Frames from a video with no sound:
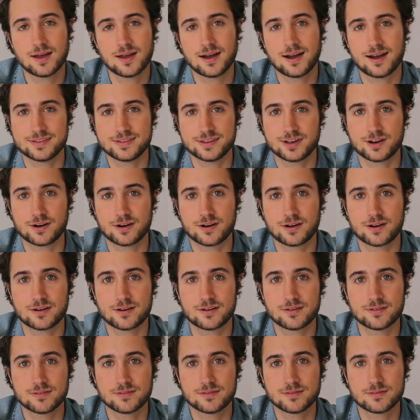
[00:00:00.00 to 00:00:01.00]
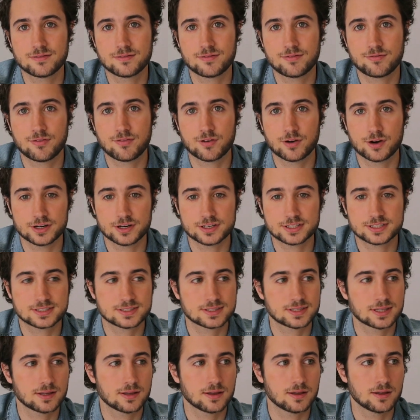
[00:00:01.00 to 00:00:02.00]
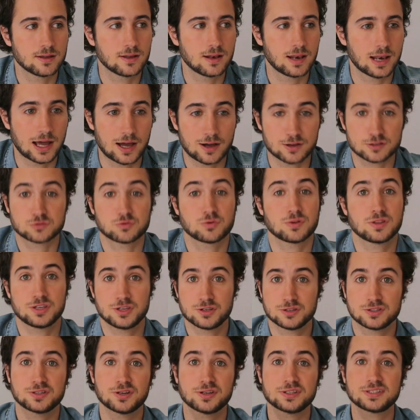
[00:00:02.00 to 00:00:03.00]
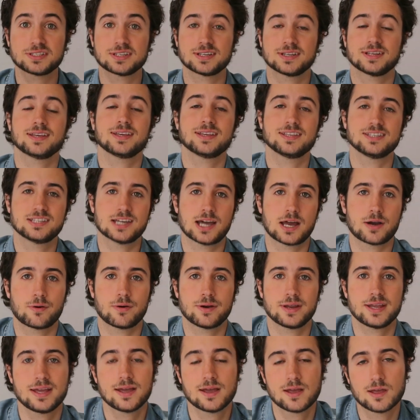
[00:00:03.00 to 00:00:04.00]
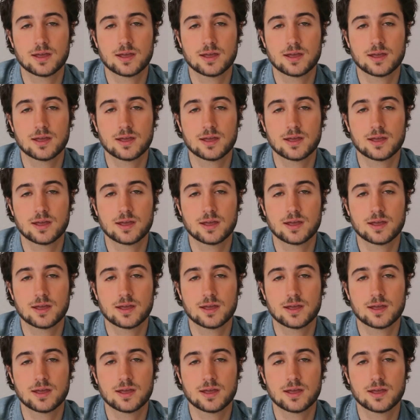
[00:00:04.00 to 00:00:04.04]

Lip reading: and our first launch with users in January,